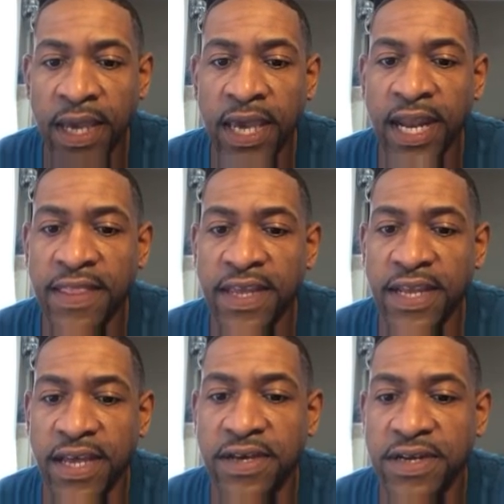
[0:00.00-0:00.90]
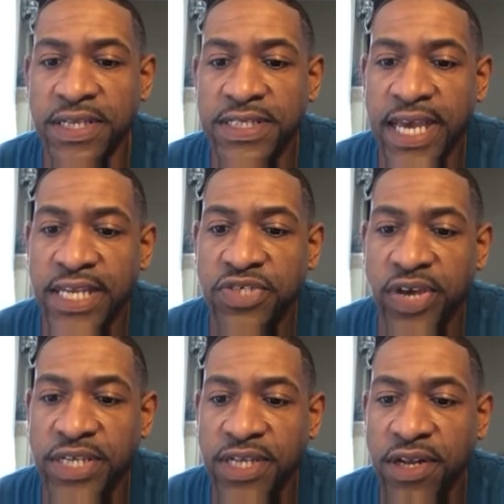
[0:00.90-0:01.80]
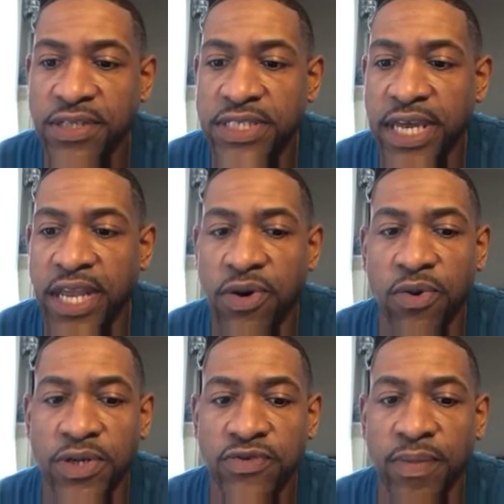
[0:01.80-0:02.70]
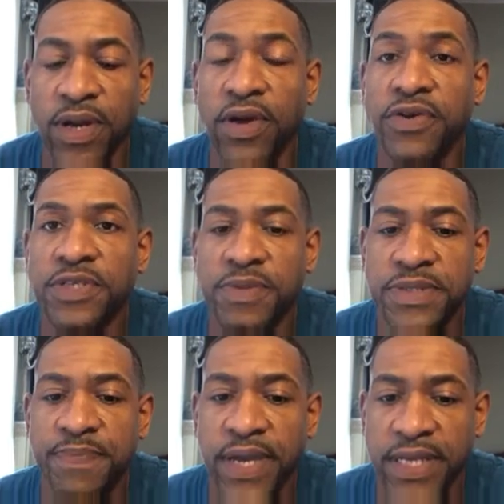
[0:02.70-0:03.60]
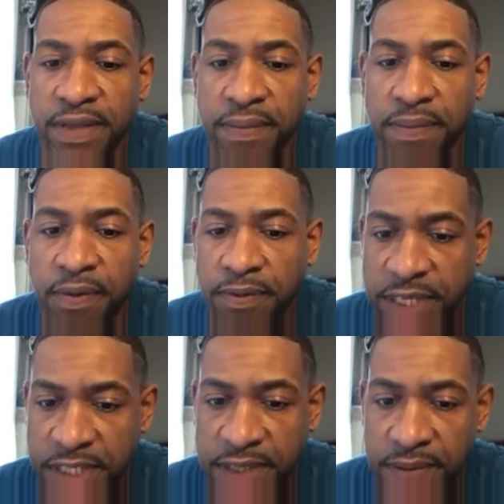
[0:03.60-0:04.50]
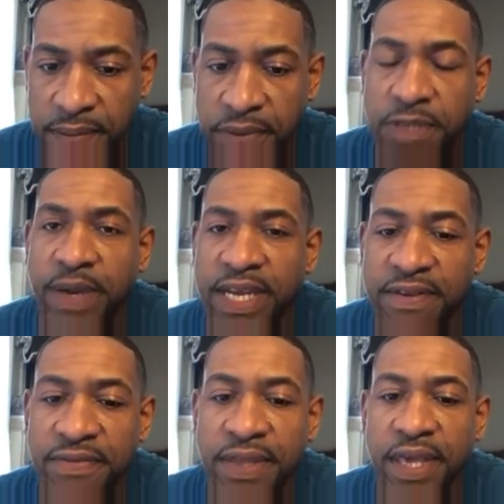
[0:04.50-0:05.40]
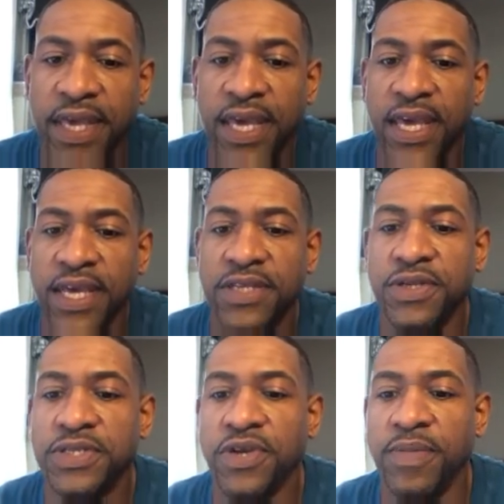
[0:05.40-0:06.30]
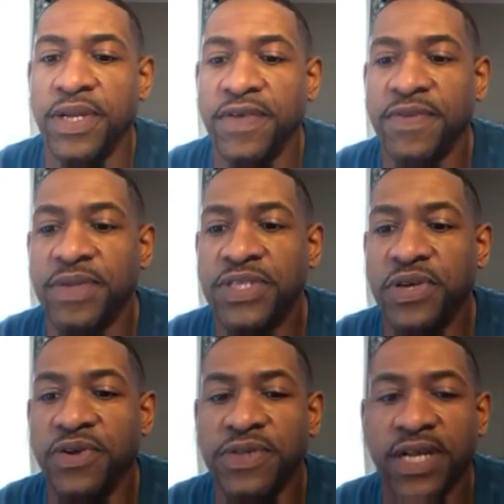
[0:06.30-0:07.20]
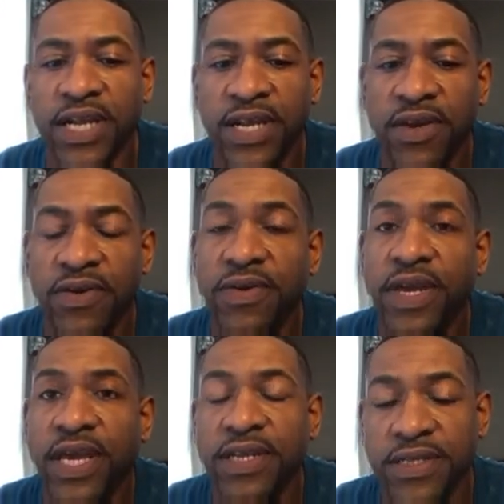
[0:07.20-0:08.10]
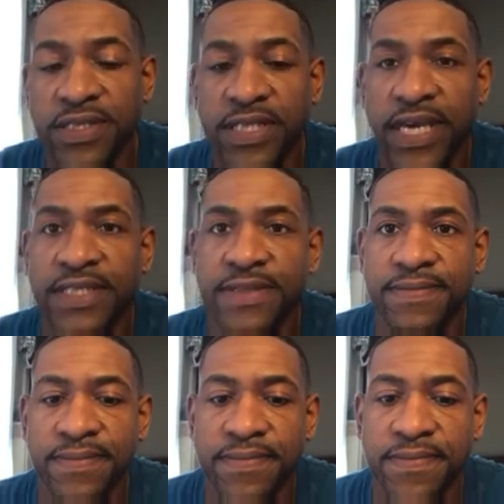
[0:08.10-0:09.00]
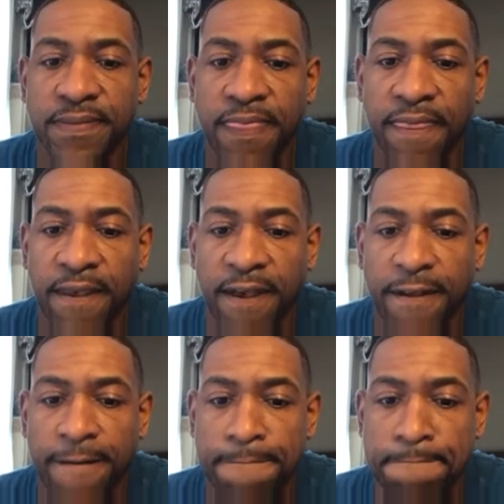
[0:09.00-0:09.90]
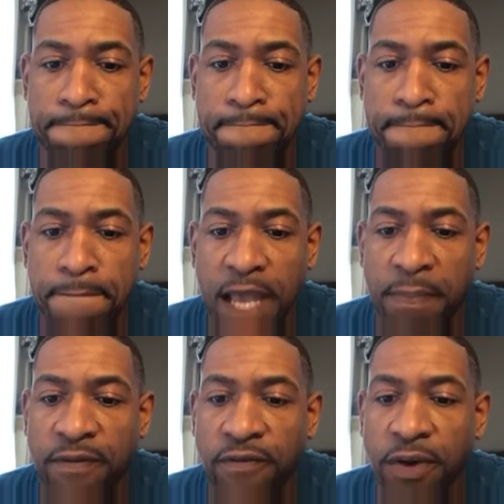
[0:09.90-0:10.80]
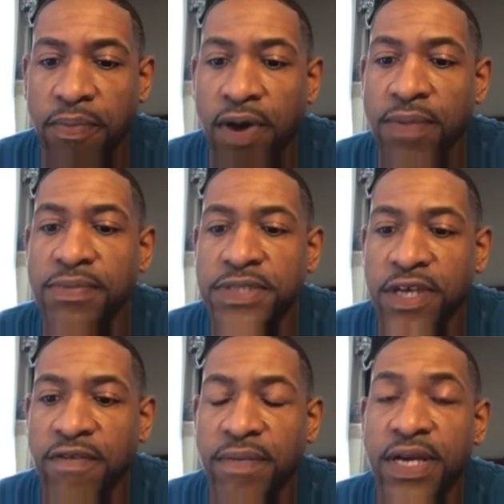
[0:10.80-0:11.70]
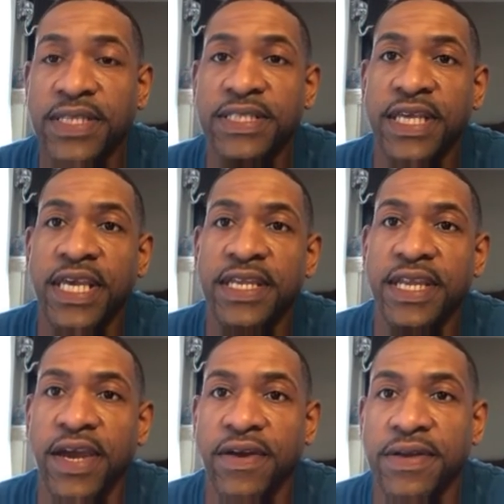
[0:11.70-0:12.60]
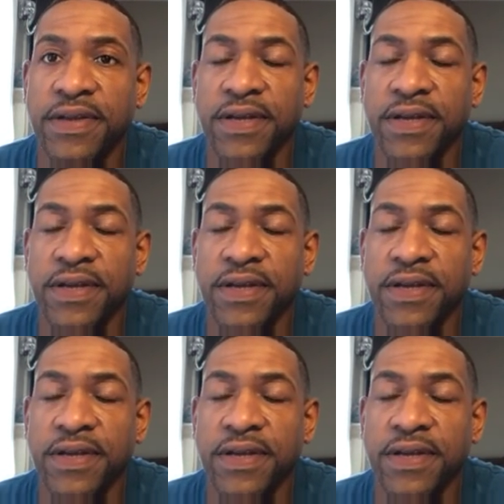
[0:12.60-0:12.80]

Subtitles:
And I think that a good design strategy looks at a course from a learner's perspective to determine if the material is clear and concise. I prefer problem solving because as a heating air